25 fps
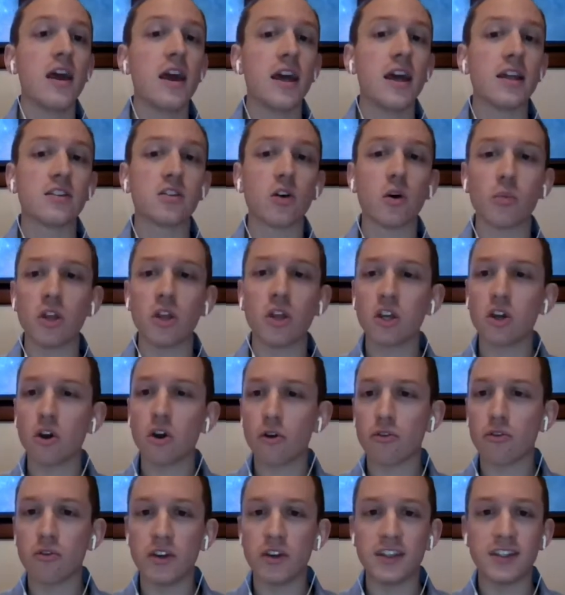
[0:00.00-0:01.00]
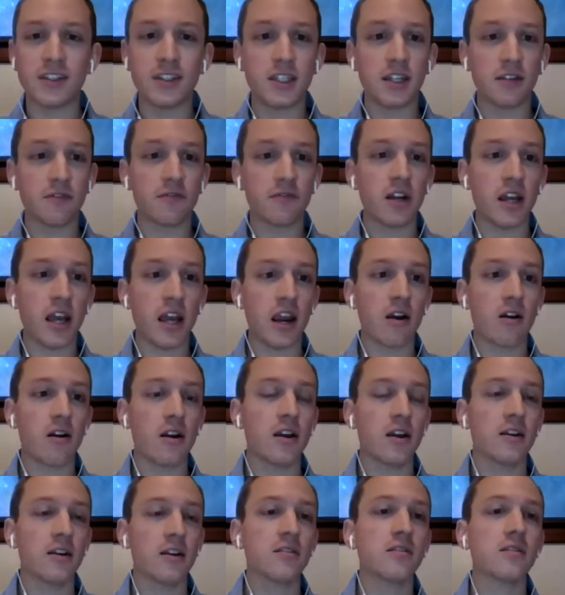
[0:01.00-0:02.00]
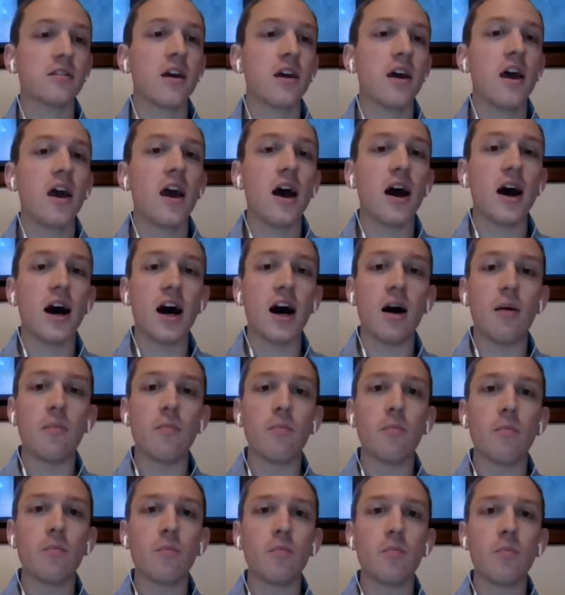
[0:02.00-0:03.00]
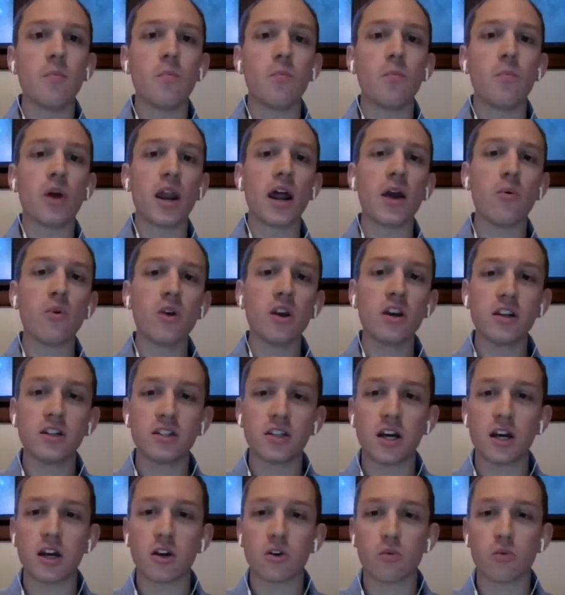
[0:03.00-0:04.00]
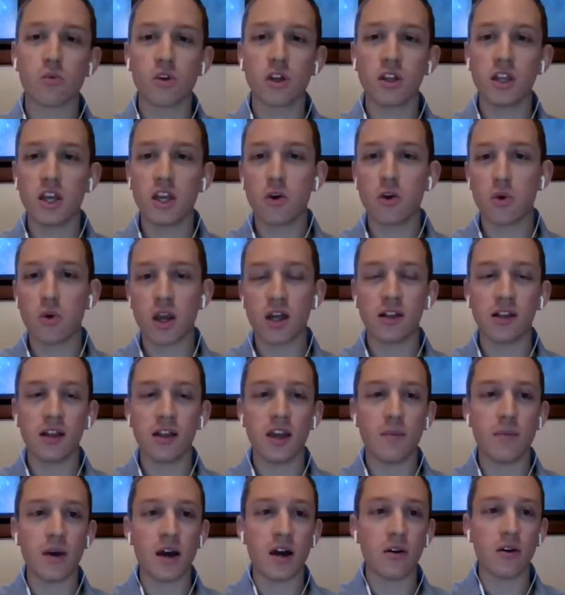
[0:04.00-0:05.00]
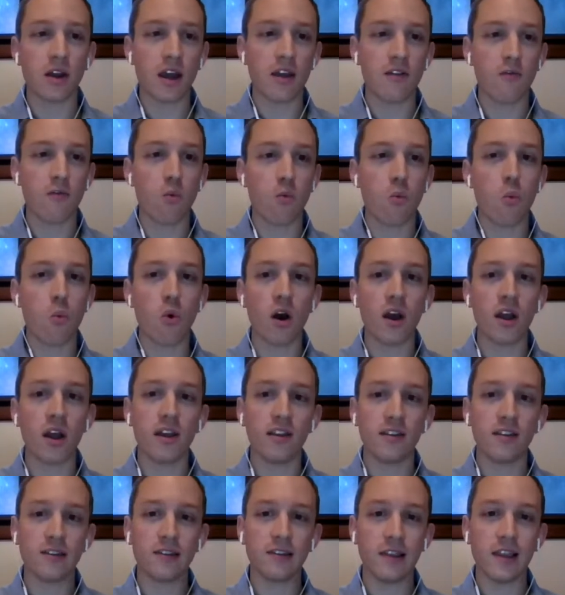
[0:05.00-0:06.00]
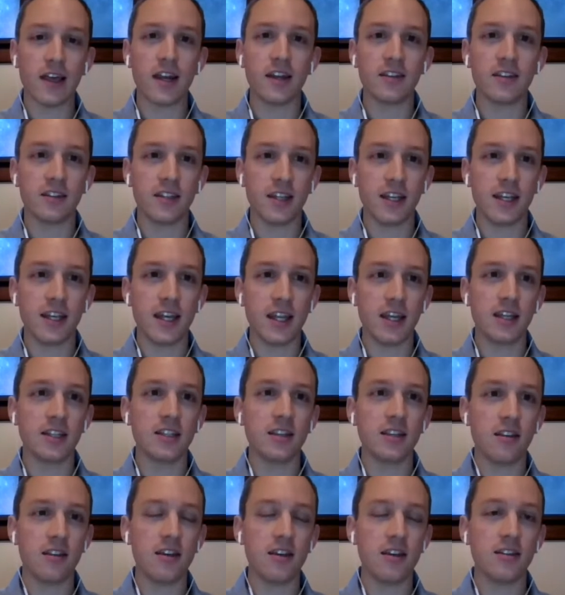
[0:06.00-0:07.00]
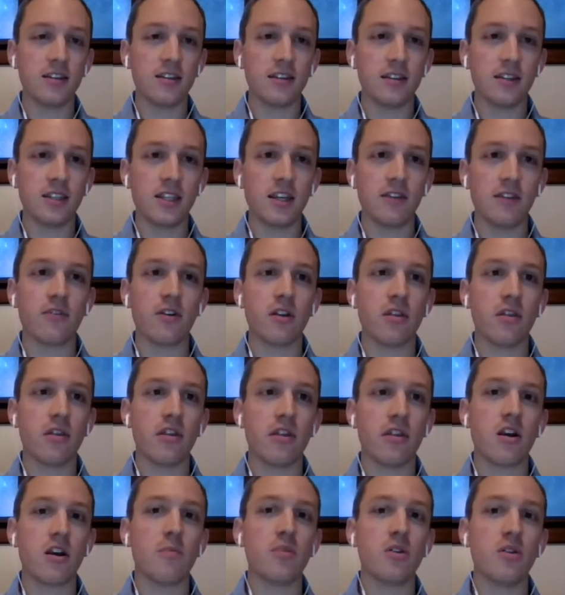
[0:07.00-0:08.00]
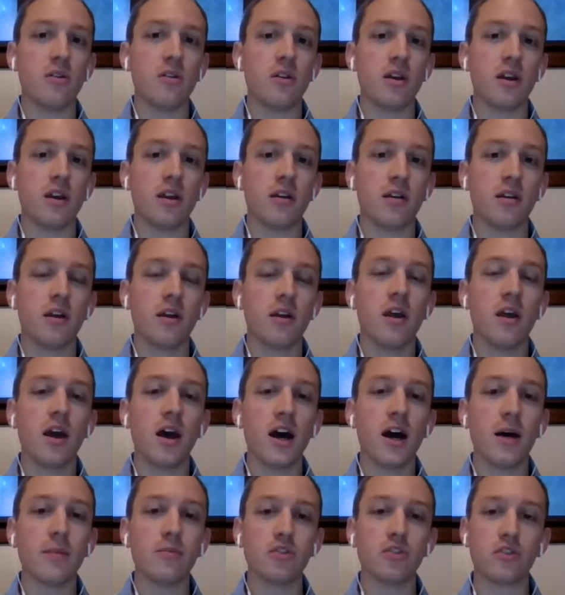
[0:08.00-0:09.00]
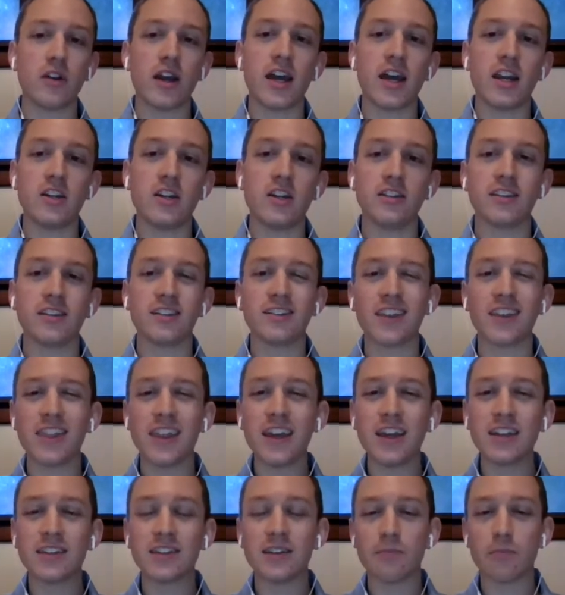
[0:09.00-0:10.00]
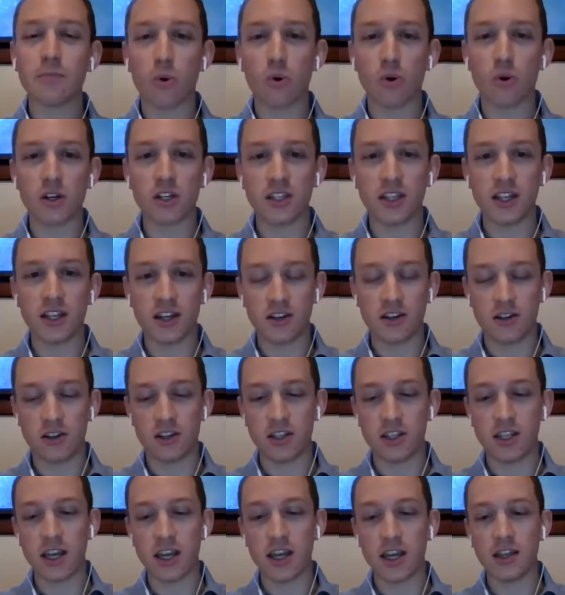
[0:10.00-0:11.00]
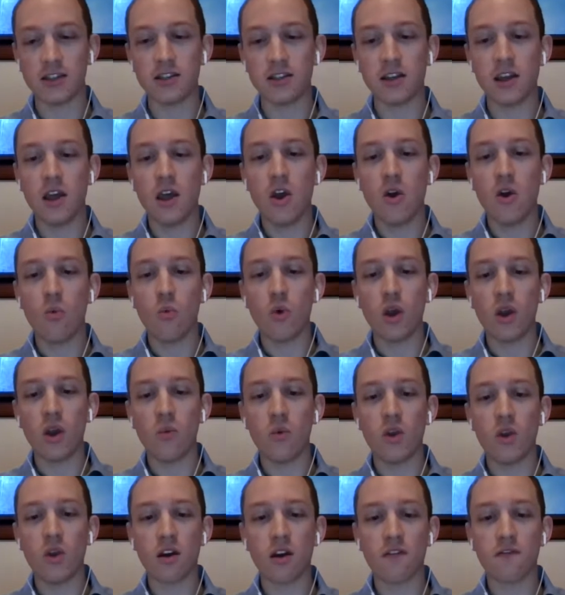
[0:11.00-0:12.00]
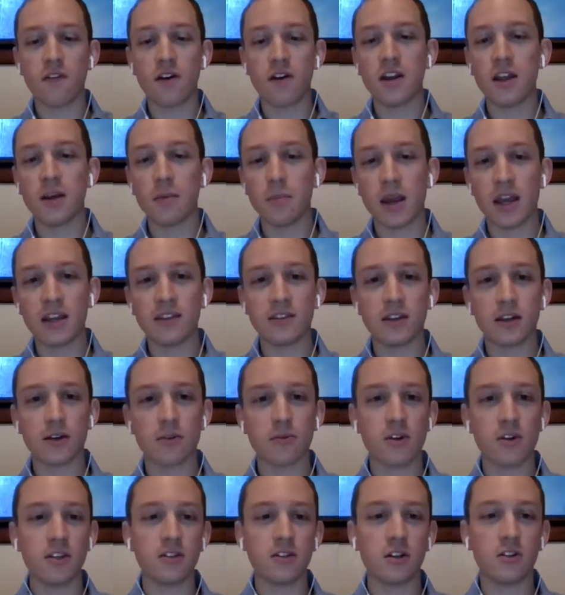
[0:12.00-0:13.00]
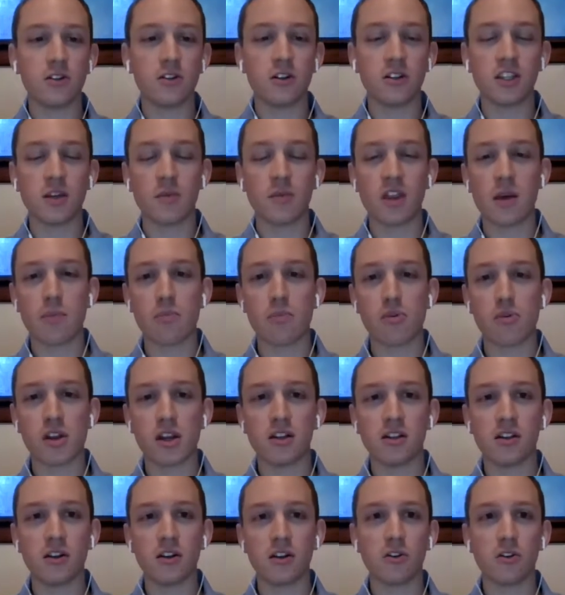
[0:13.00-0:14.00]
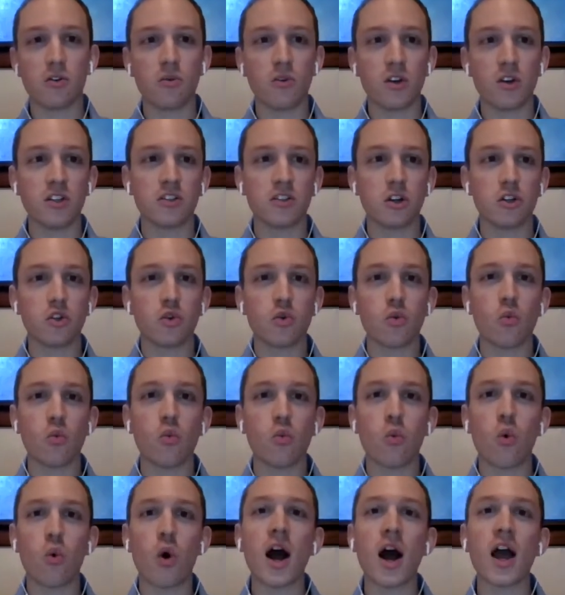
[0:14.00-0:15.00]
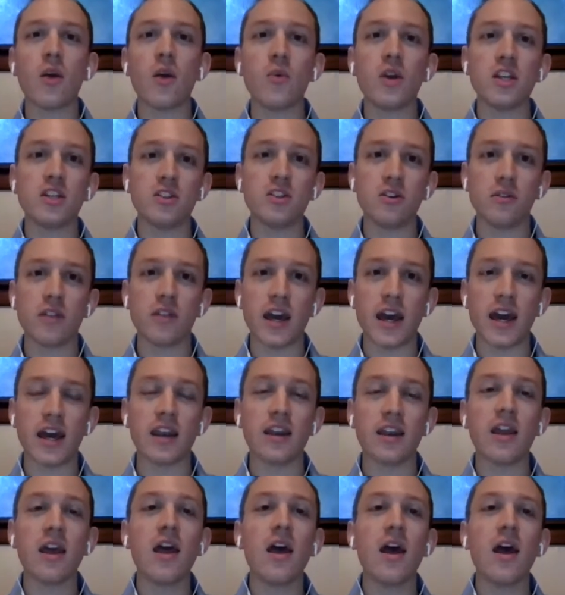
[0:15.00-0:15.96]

And so I'm going to go through these different areas, but I wanted to talk really quickly about kind of what has led us to getting to these different therapeutic strategies, because I think it's important to understand when we are funding basic research or some of that preclinical research, why we do that.